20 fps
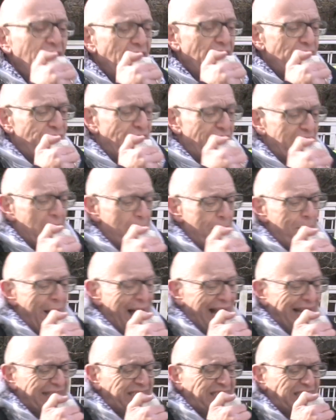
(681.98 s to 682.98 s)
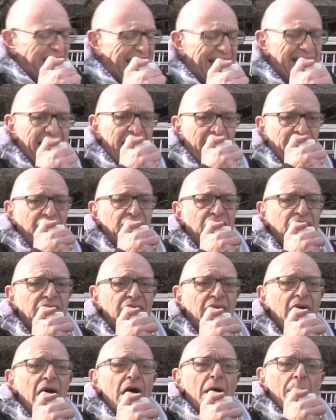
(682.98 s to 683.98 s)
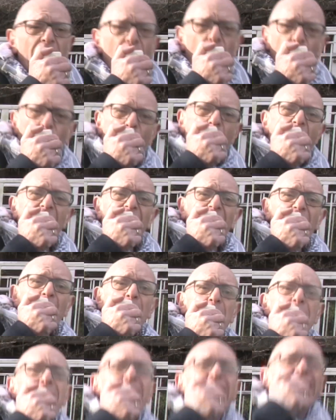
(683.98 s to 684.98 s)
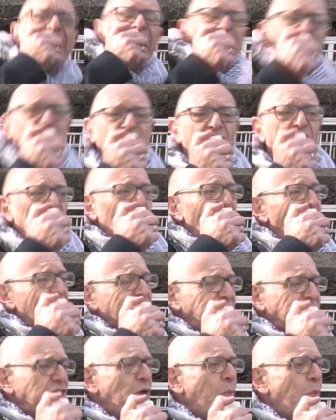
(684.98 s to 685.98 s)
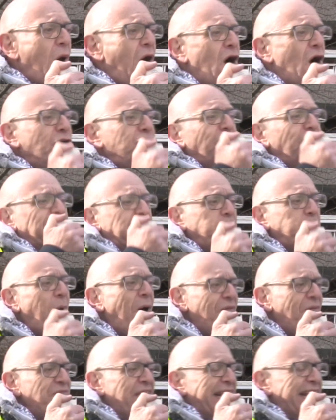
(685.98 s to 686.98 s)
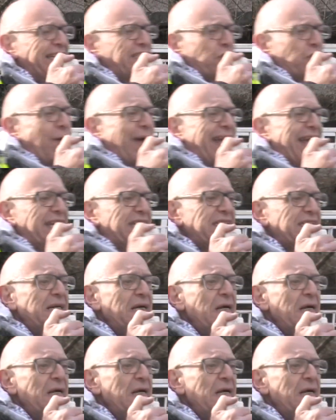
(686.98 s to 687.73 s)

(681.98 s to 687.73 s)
for the Palestinians. But why are millions across the world responding to it?